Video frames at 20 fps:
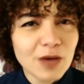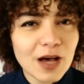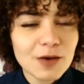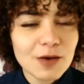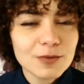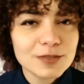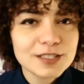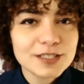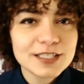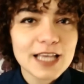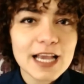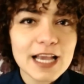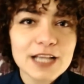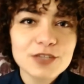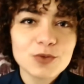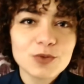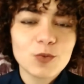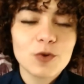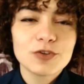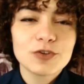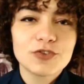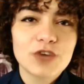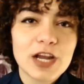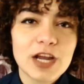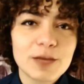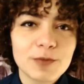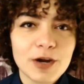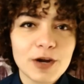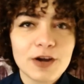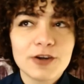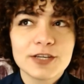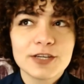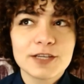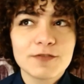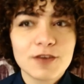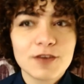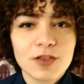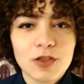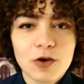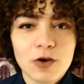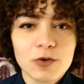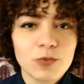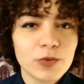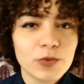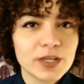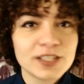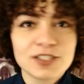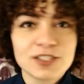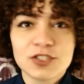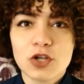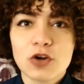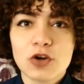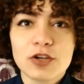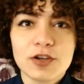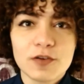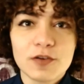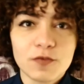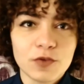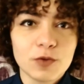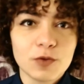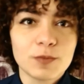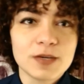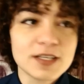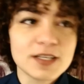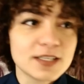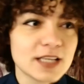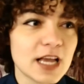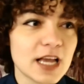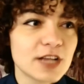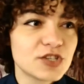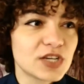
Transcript: I would say, to Wonder Egg Priority, even though it's not a review per se,